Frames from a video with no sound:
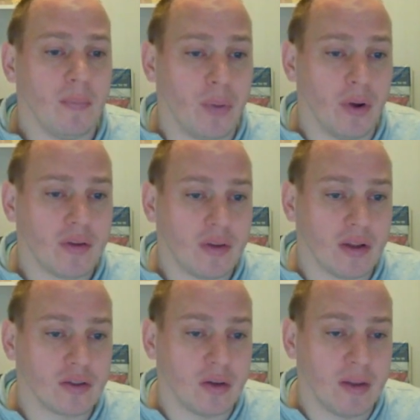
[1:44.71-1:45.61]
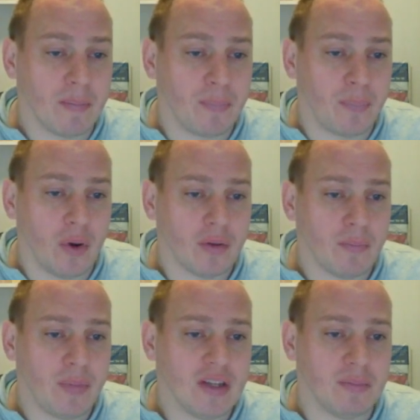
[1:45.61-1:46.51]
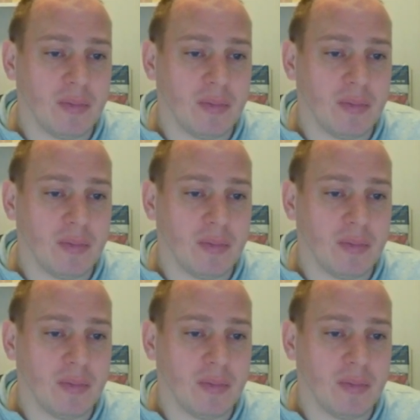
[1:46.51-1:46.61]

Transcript: but there's an important piece